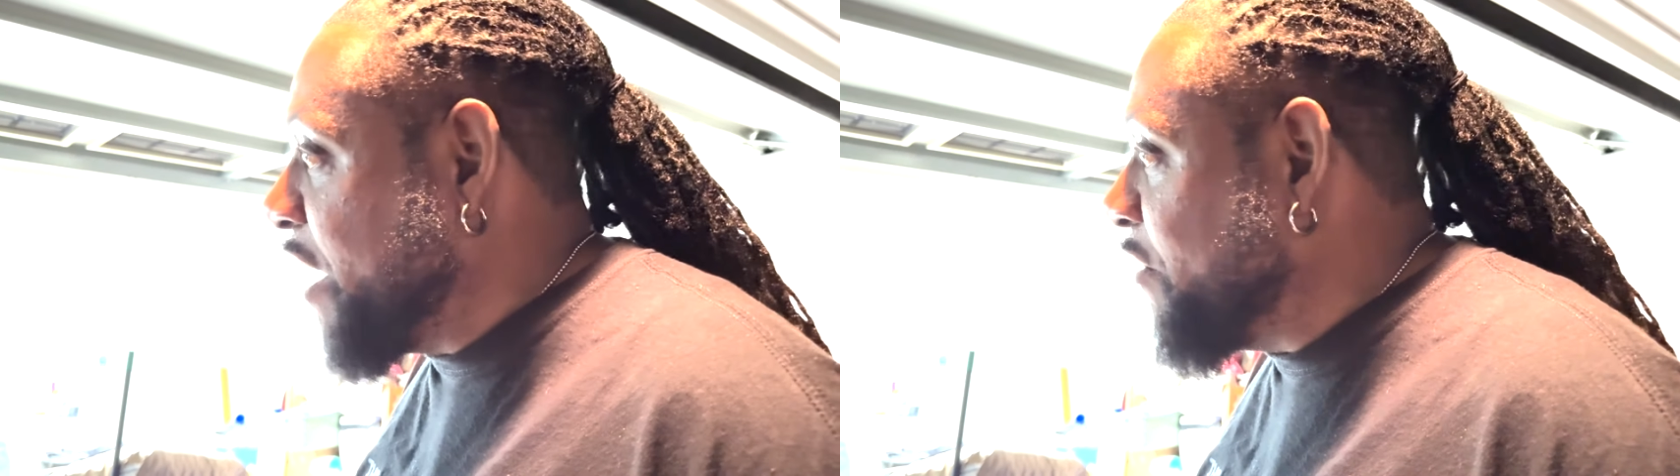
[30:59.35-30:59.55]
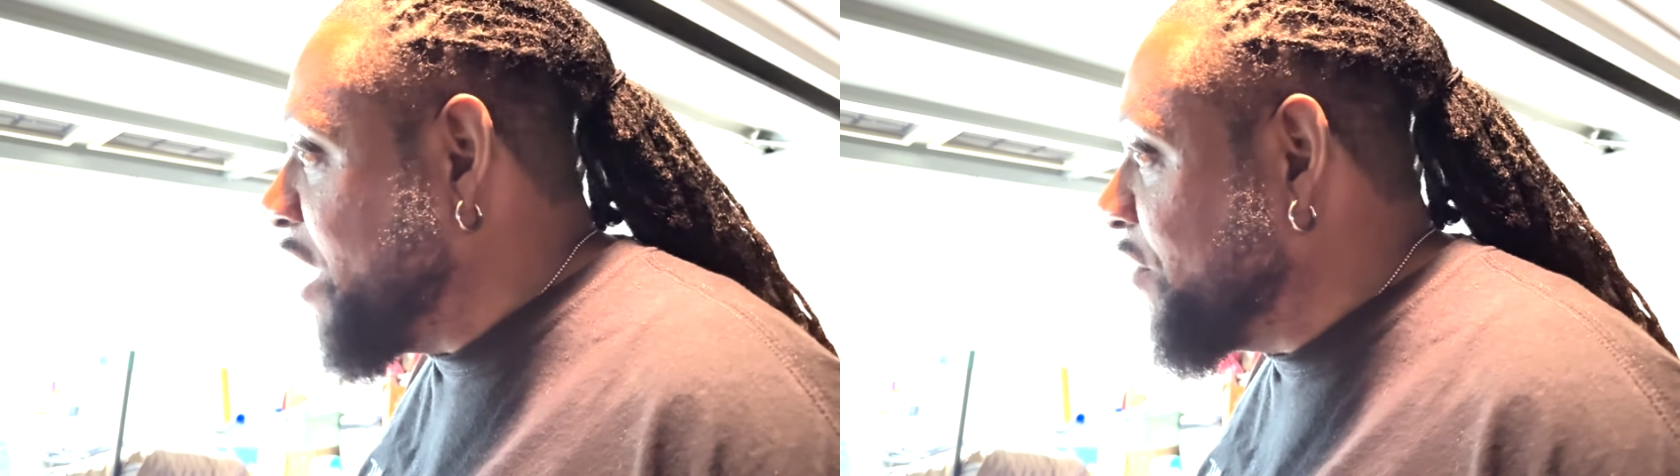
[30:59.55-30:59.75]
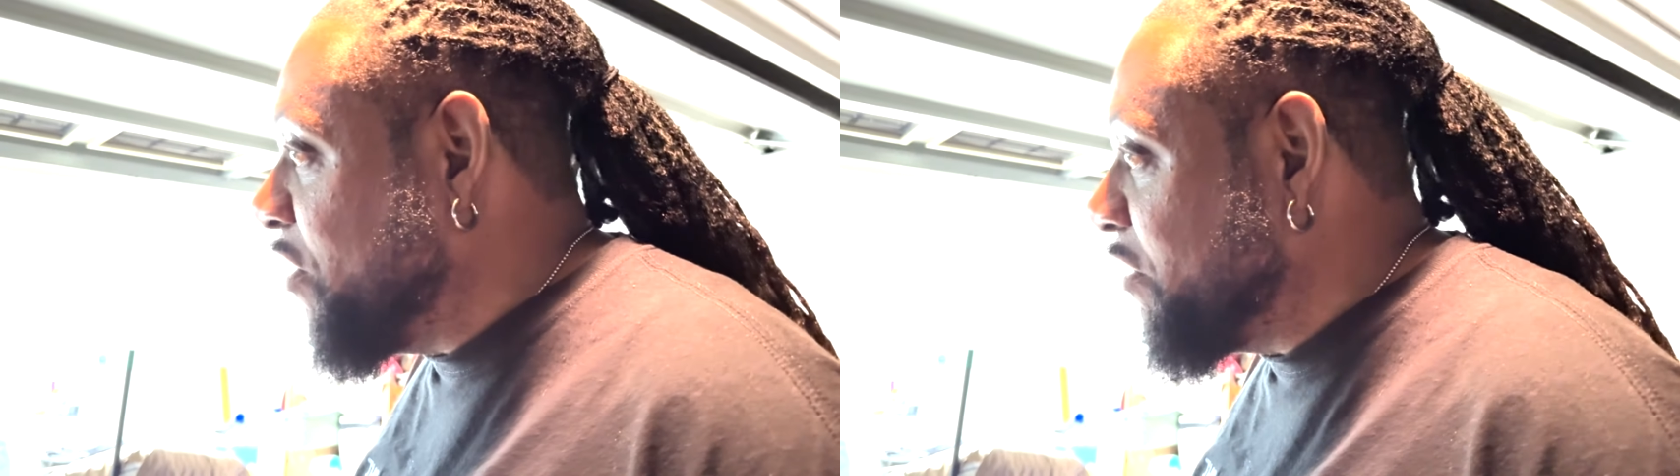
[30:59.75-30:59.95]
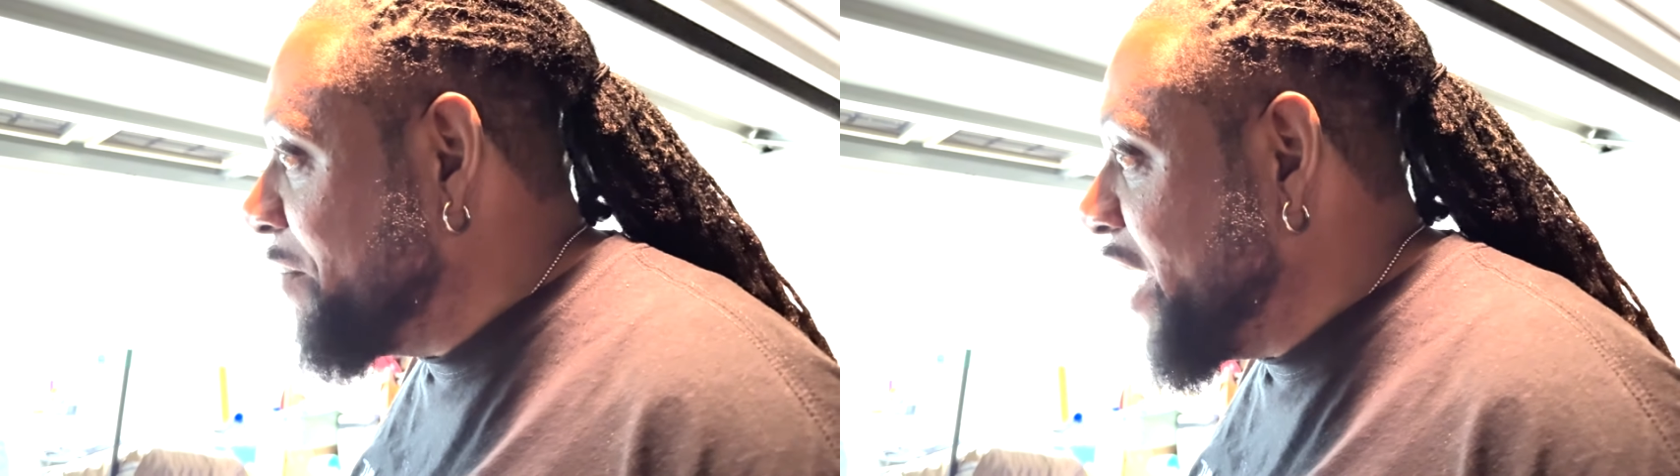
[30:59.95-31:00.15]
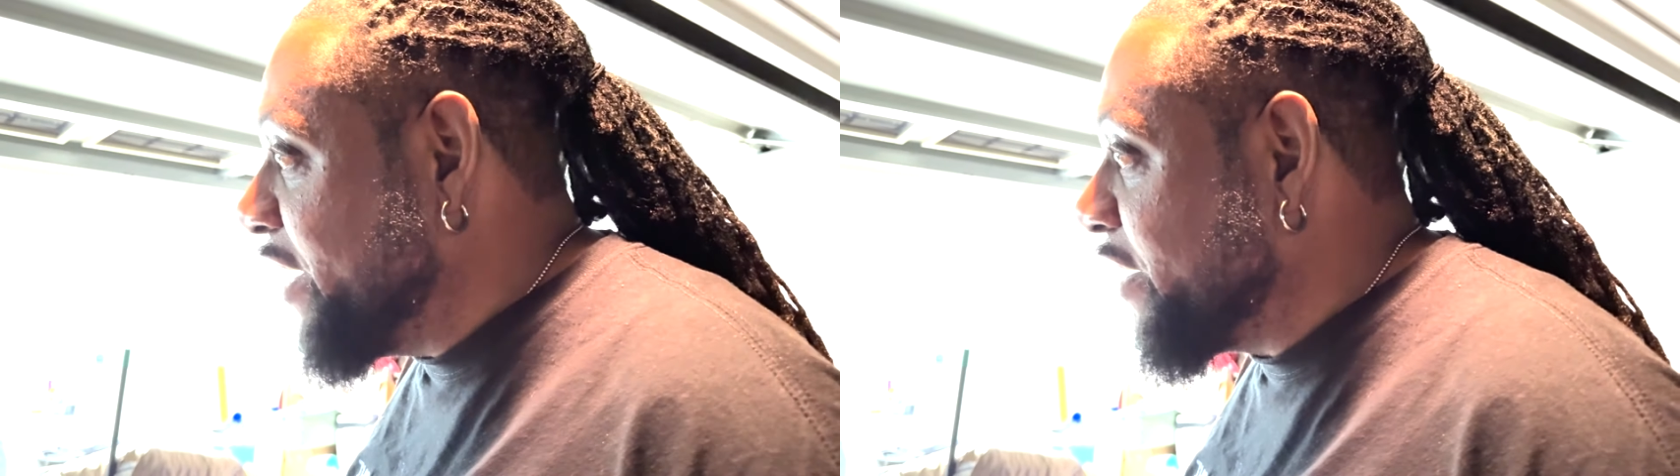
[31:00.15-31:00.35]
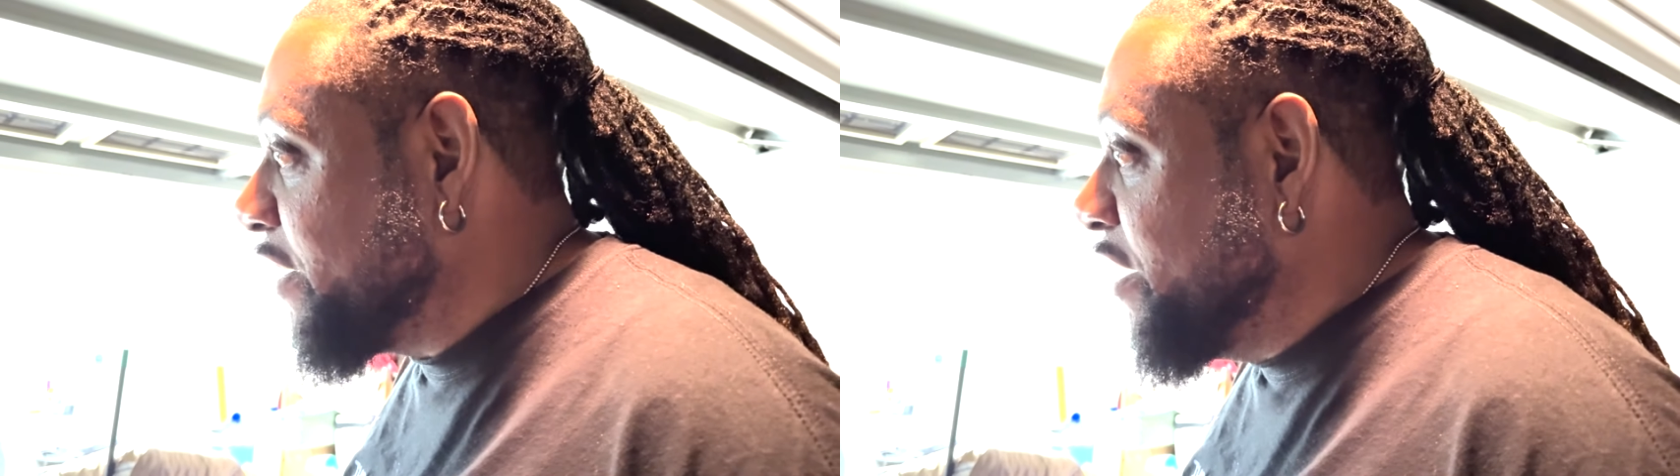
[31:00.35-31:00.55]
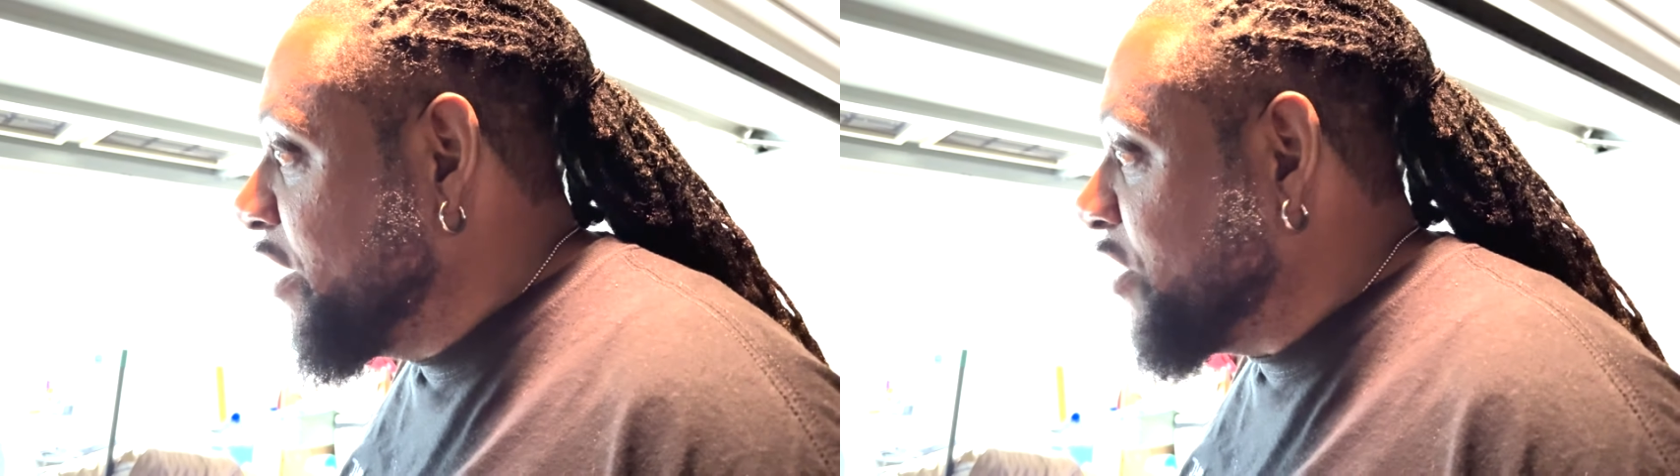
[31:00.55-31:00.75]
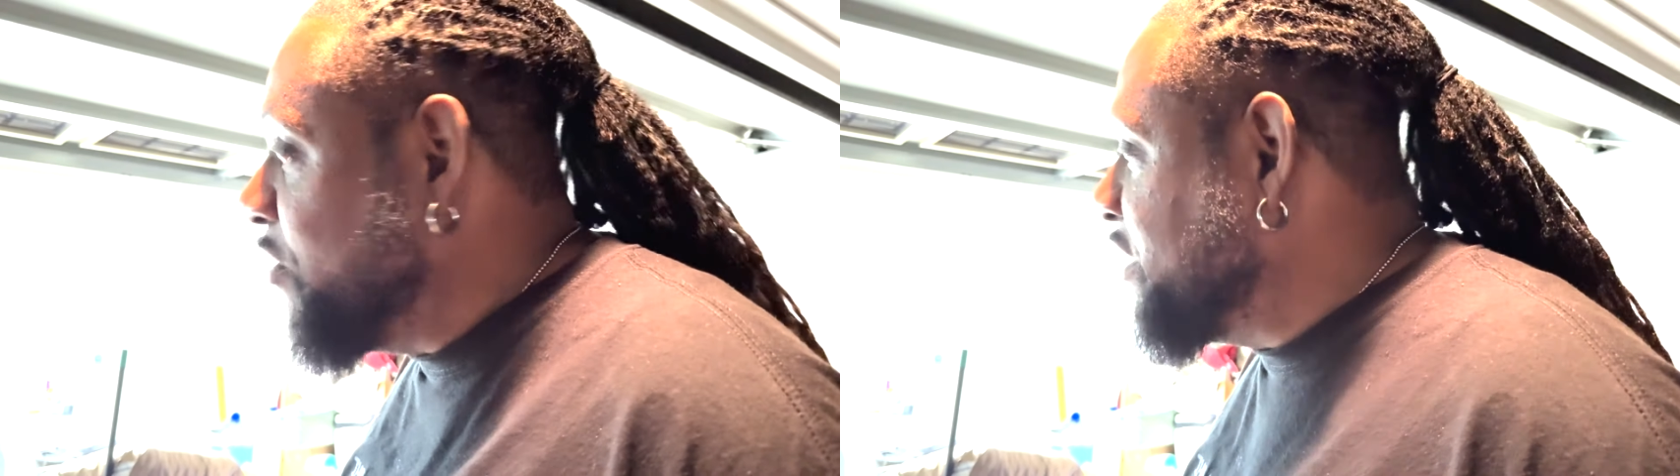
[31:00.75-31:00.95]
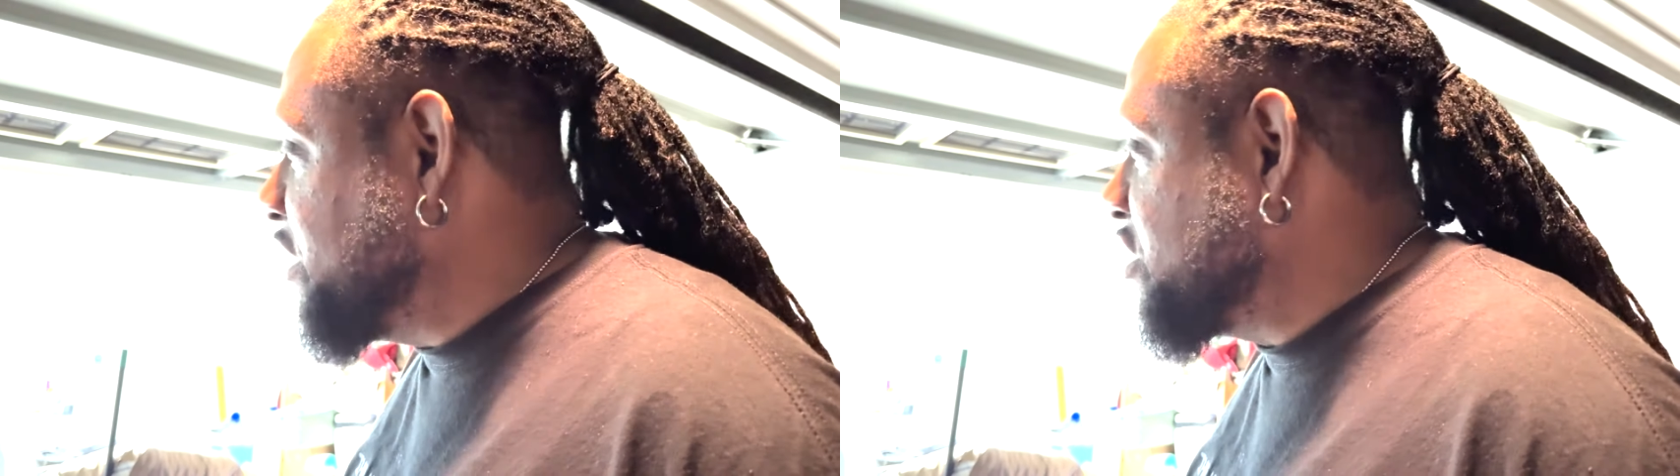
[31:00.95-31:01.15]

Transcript: don't have an automatic. You can just